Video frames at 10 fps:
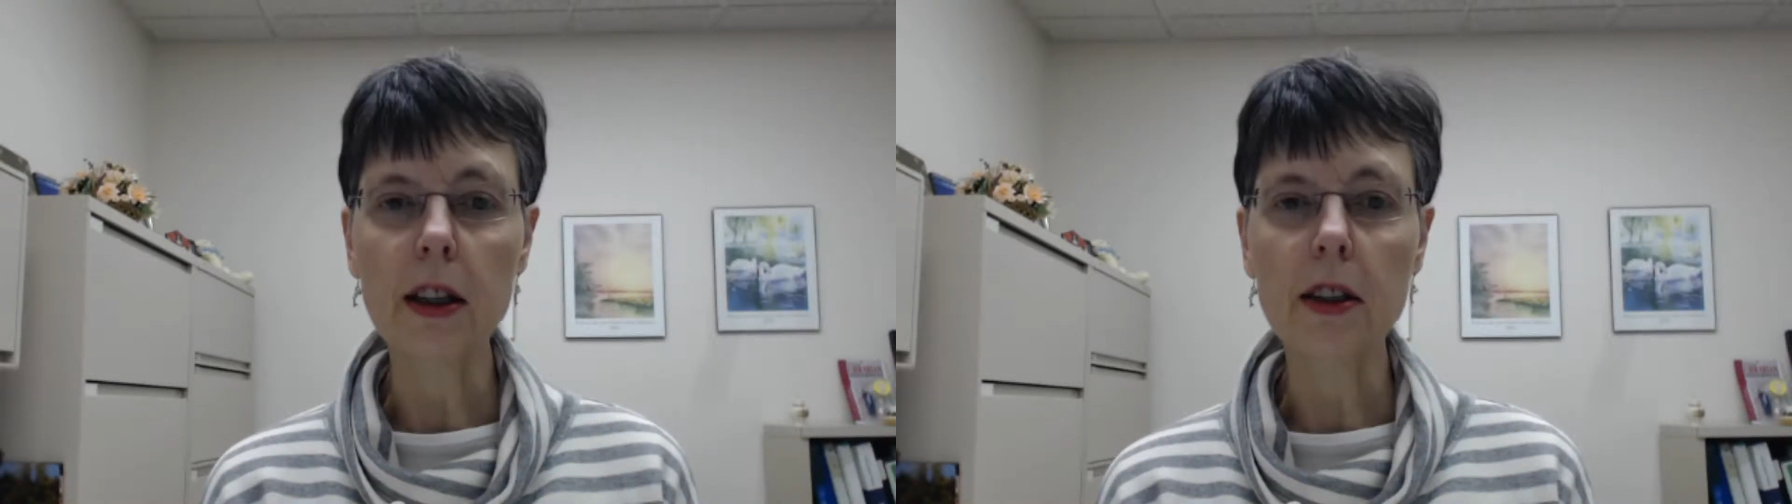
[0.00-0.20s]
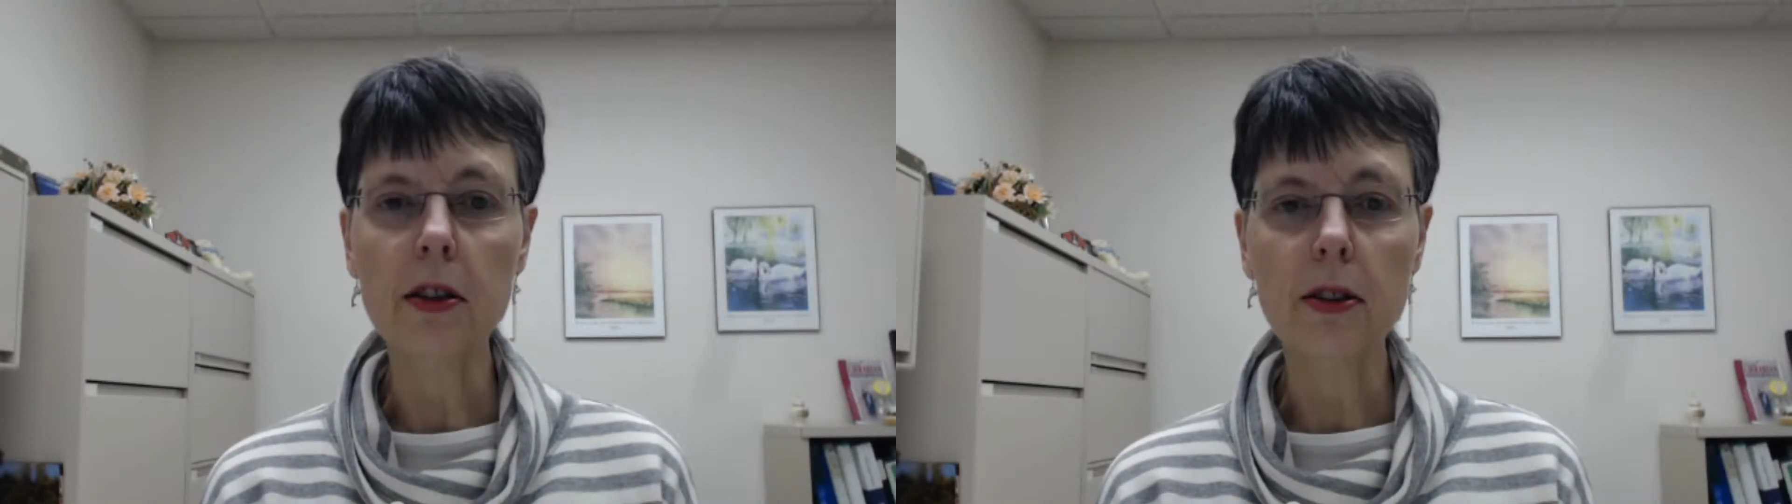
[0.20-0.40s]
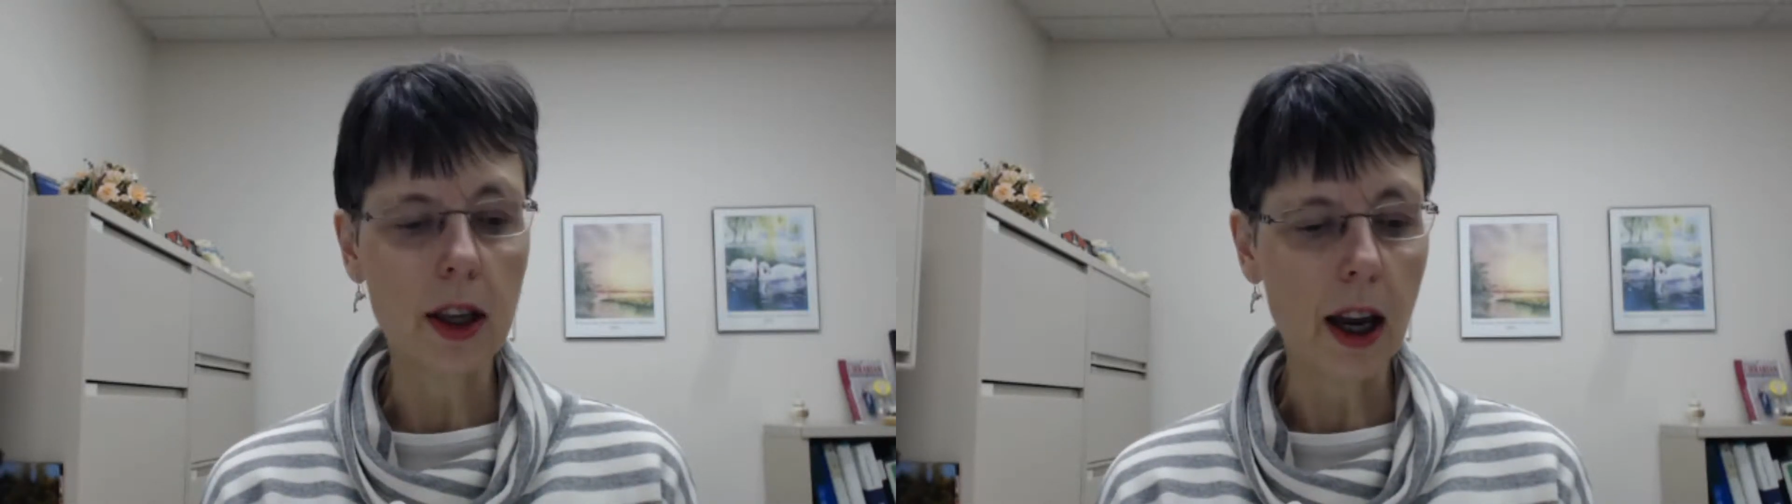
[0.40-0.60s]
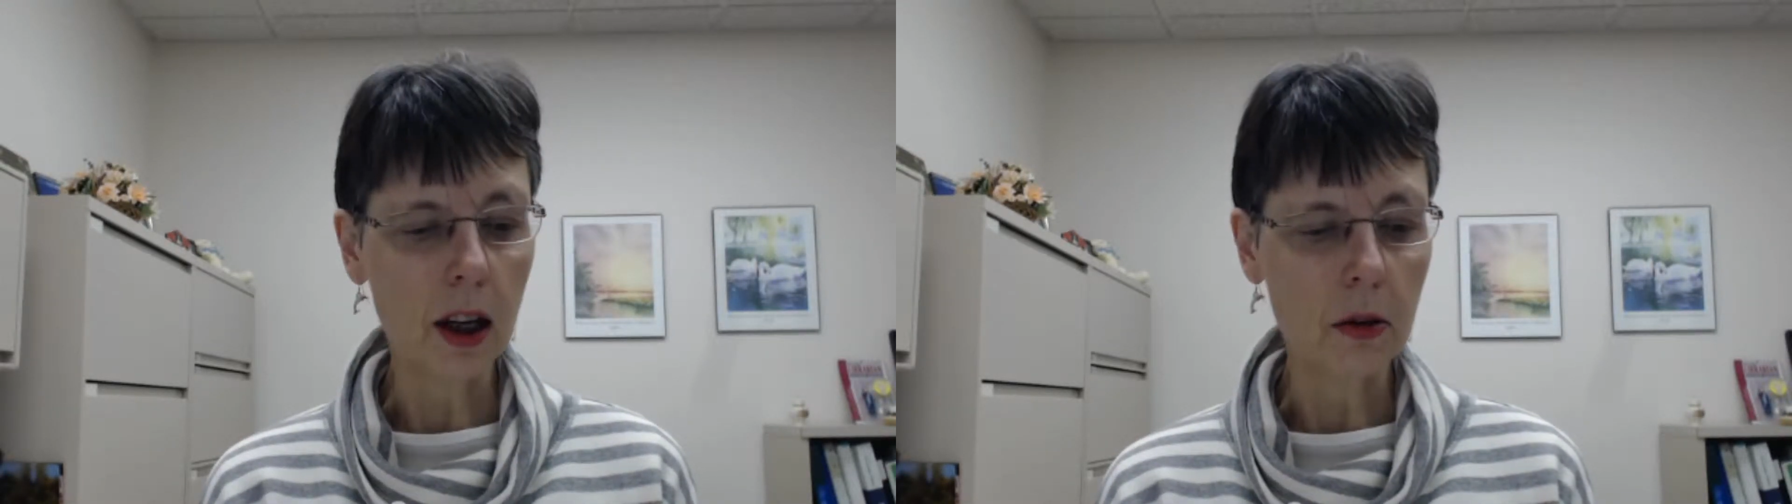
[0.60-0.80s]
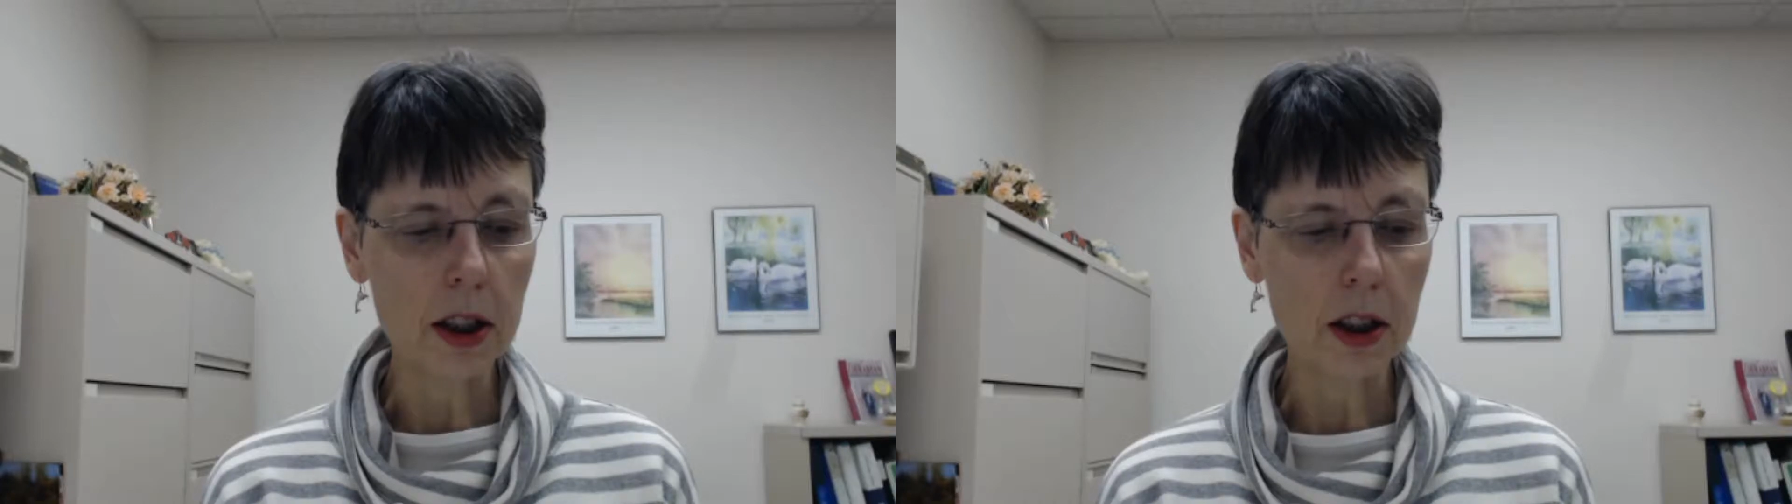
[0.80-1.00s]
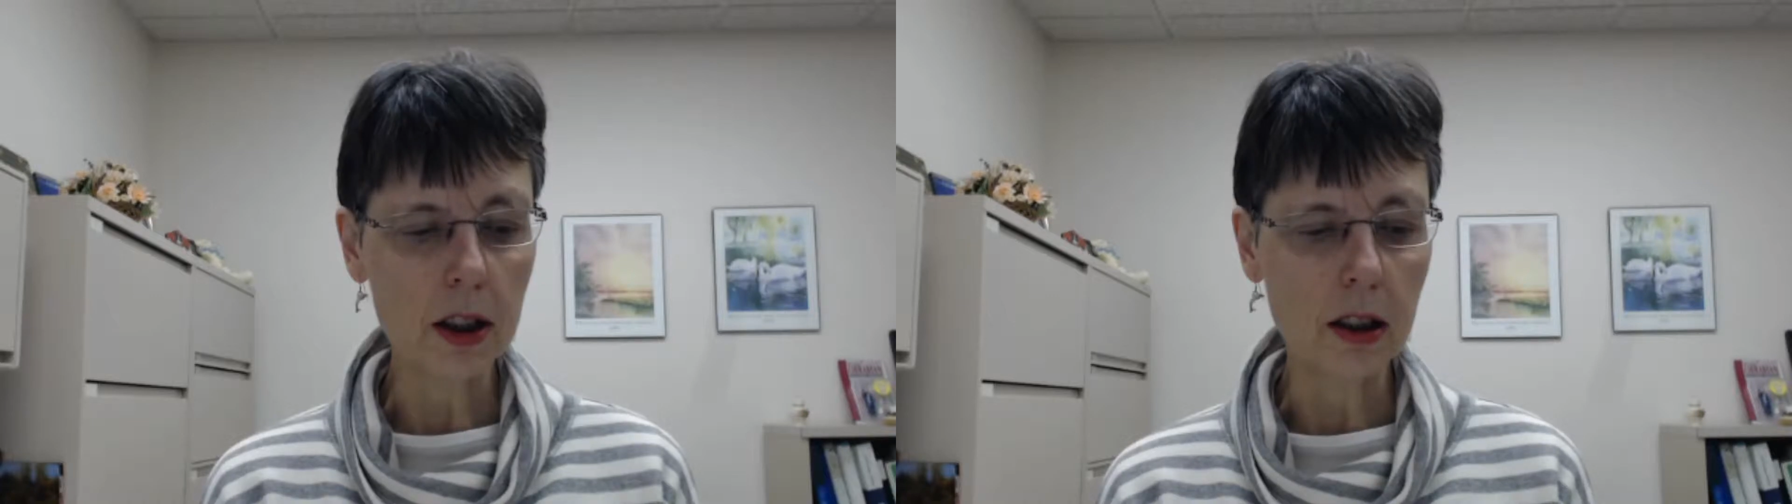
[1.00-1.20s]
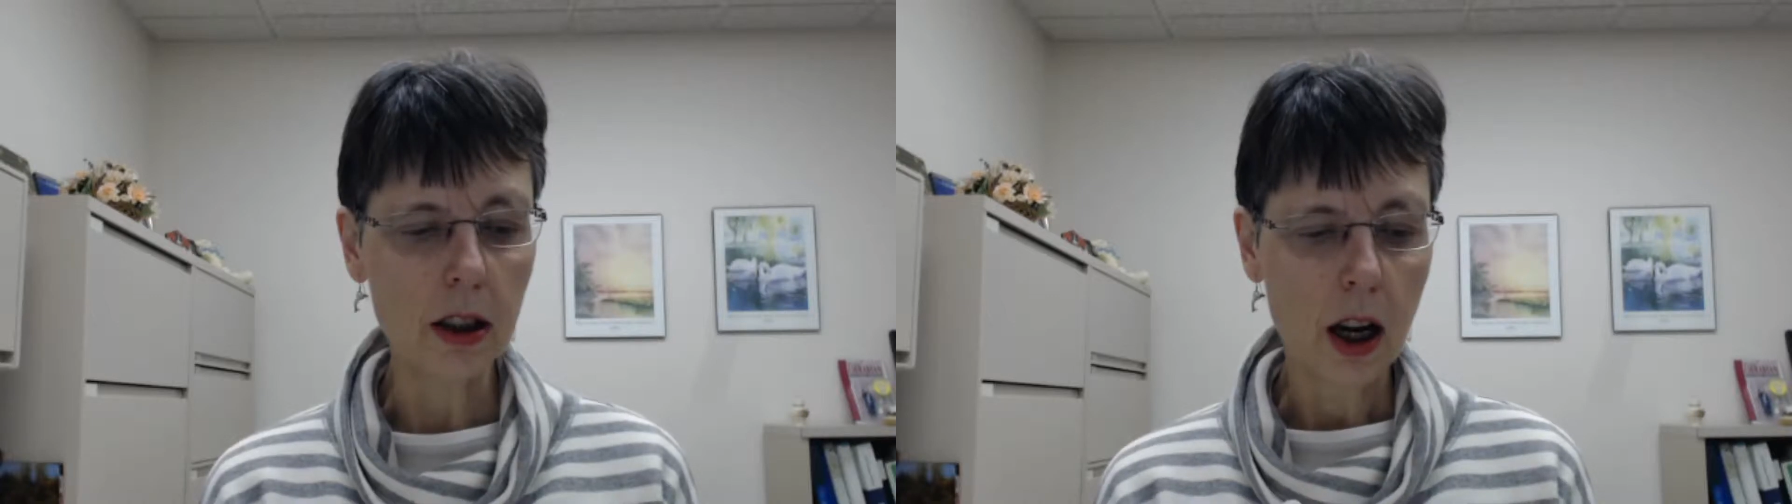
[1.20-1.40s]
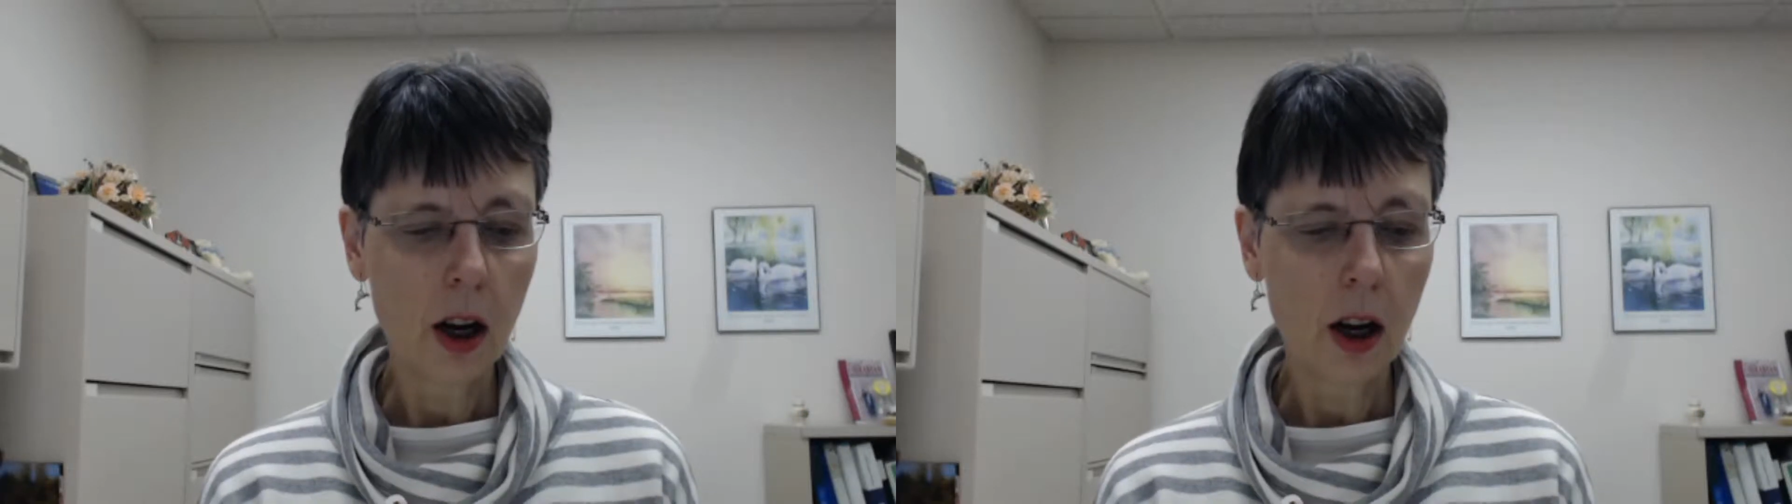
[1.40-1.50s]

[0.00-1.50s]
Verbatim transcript: answers that question,